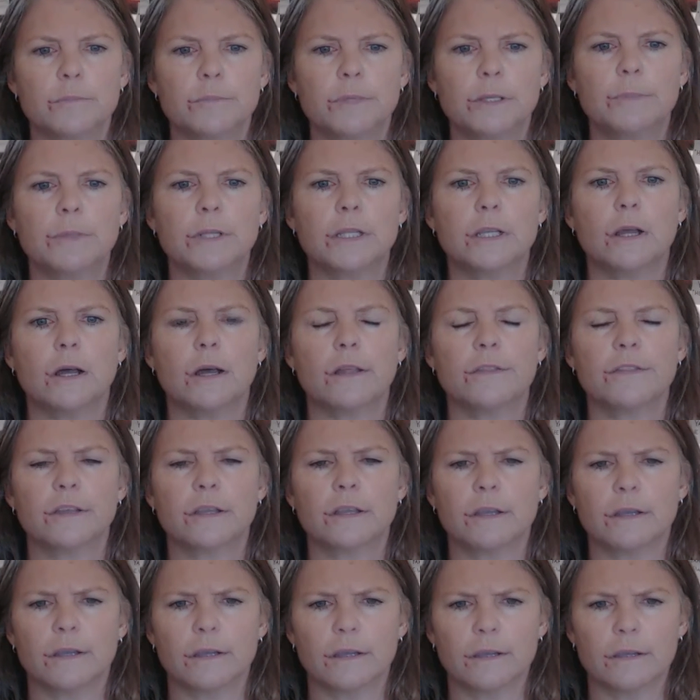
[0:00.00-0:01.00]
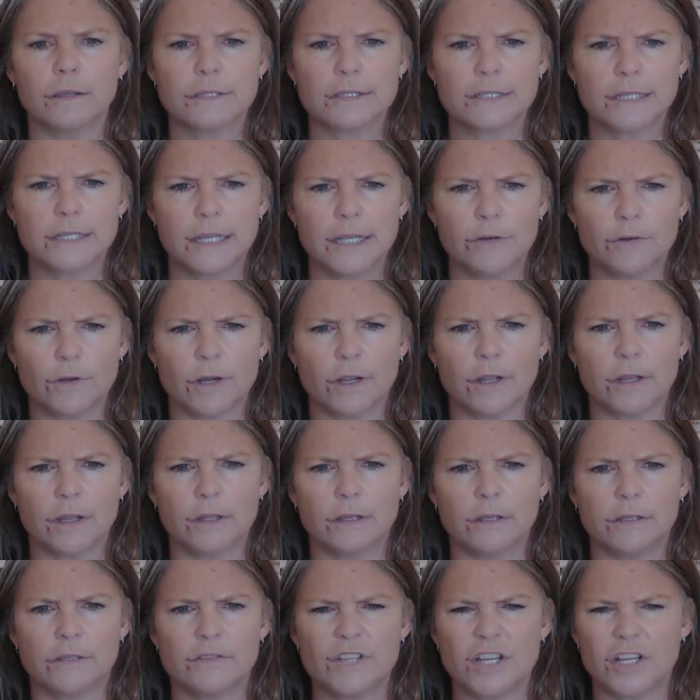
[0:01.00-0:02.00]
Bibliotheca
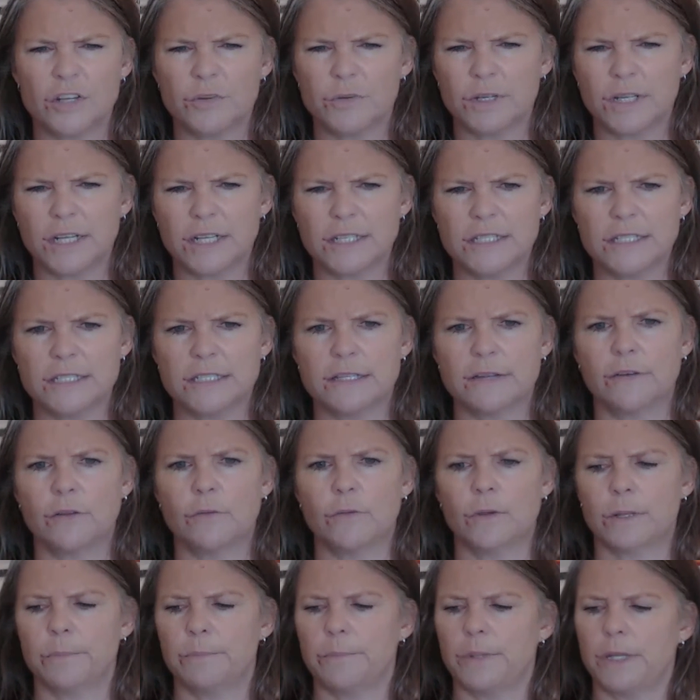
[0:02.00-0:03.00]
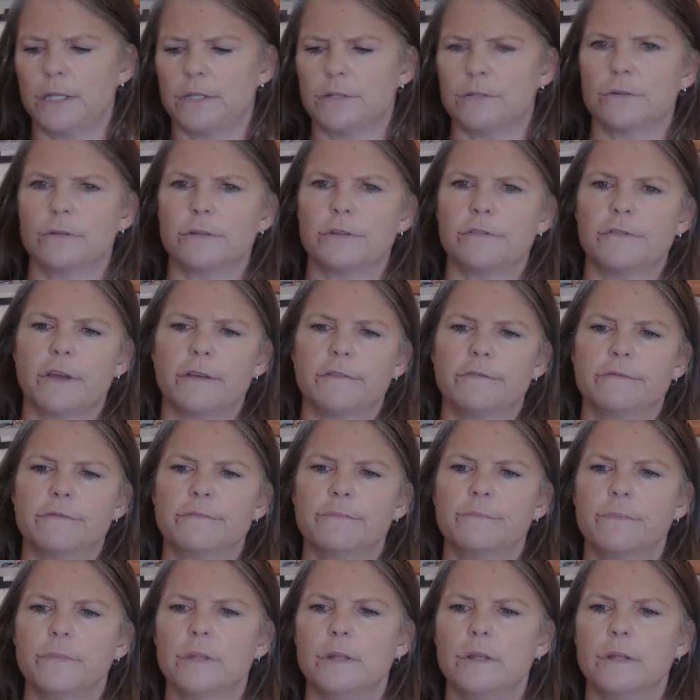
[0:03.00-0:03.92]
Sacra, January 1971, page 35.